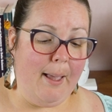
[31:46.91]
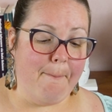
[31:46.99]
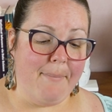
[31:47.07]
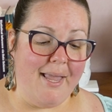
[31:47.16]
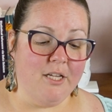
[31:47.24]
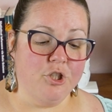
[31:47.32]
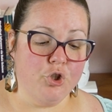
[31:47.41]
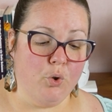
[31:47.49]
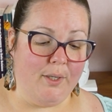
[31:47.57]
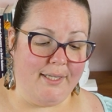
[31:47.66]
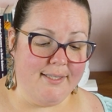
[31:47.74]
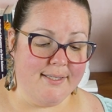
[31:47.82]
Make a
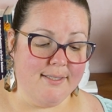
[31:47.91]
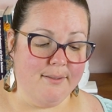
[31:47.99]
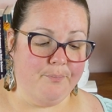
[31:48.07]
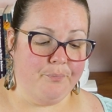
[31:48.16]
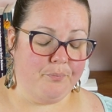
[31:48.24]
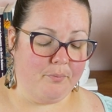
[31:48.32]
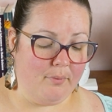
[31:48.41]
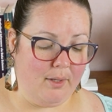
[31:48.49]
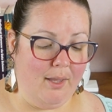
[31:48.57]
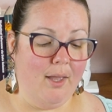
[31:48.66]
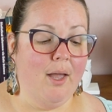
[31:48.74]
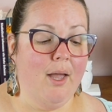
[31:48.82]
choice
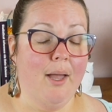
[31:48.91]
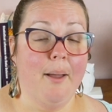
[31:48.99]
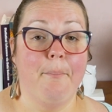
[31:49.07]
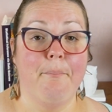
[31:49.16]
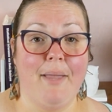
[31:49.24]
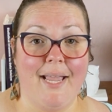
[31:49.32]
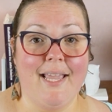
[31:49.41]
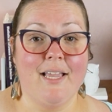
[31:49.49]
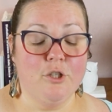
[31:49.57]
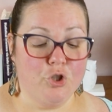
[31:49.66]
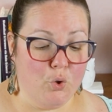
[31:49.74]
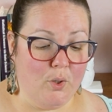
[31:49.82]
Making
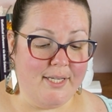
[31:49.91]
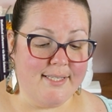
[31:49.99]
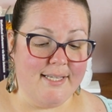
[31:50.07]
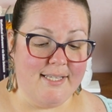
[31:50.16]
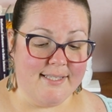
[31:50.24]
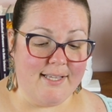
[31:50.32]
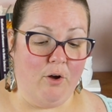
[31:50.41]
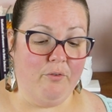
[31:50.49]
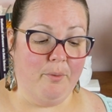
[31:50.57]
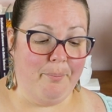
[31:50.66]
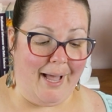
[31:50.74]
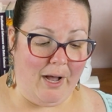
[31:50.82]
a choice is self
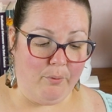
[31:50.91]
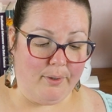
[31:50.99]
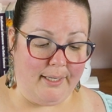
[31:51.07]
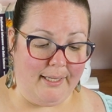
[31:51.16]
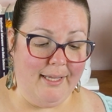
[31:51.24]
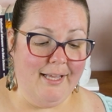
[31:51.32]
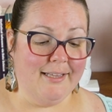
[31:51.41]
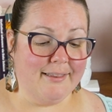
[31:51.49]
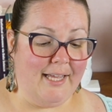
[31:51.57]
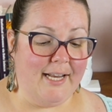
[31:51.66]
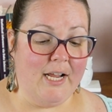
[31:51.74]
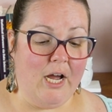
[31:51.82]
empowering.
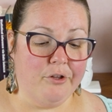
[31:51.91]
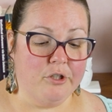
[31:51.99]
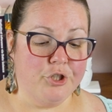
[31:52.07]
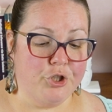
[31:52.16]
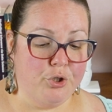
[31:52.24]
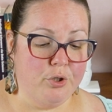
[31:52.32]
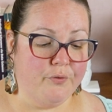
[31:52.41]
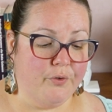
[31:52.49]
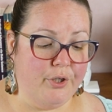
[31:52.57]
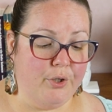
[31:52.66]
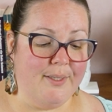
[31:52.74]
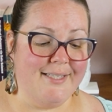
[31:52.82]
Letting others choose for
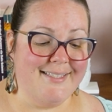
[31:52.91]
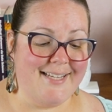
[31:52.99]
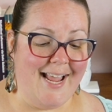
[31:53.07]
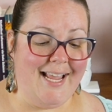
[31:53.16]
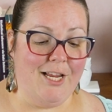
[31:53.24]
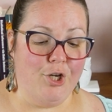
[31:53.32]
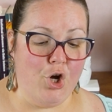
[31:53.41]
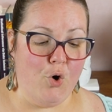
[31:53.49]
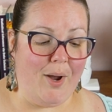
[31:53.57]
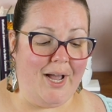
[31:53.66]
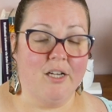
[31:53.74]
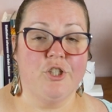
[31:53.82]
you is taking
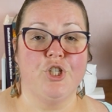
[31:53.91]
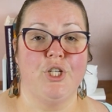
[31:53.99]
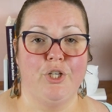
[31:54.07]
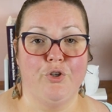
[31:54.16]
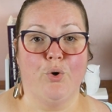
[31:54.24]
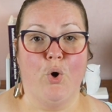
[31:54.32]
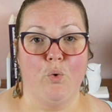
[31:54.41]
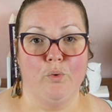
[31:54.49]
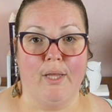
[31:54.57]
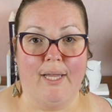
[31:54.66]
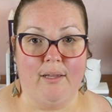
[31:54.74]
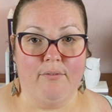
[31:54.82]
no action in your own
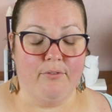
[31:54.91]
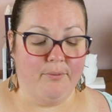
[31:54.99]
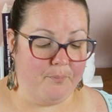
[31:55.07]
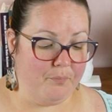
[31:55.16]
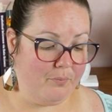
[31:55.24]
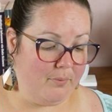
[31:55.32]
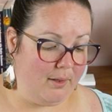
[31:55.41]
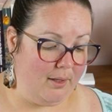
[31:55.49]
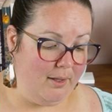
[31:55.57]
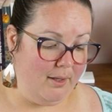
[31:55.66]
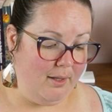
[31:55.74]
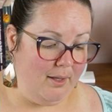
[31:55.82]
life.
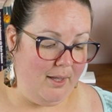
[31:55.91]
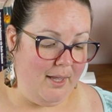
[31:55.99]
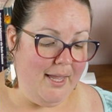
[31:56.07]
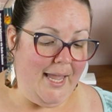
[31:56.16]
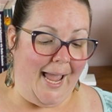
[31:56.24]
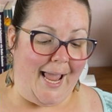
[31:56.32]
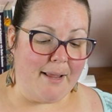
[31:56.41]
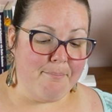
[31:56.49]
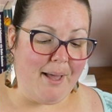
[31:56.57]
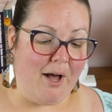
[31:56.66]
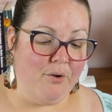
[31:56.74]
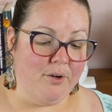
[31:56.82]
A
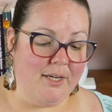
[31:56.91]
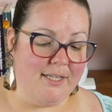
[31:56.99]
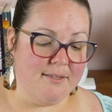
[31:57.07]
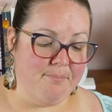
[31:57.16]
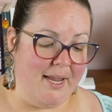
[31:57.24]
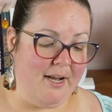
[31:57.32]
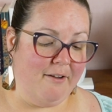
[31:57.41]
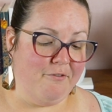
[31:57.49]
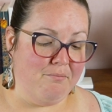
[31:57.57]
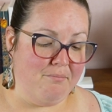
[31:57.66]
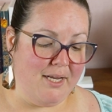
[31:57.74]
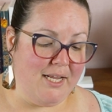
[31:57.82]
mountain is made of
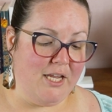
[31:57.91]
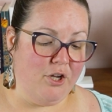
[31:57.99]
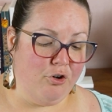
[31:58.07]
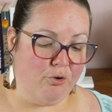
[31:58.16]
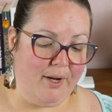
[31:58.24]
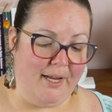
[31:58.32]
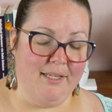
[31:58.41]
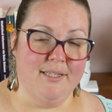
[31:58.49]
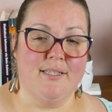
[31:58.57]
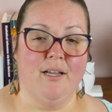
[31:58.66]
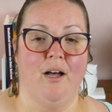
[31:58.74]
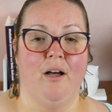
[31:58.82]
many
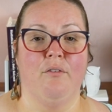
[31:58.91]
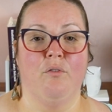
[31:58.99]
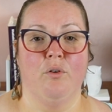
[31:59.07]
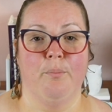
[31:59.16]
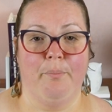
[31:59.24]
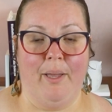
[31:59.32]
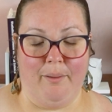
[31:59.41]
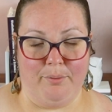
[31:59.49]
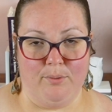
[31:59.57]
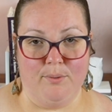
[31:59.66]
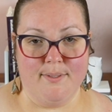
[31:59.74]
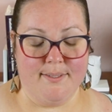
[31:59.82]
grains of
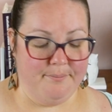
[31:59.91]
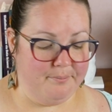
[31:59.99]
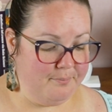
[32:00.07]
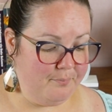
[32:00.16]
pebbles.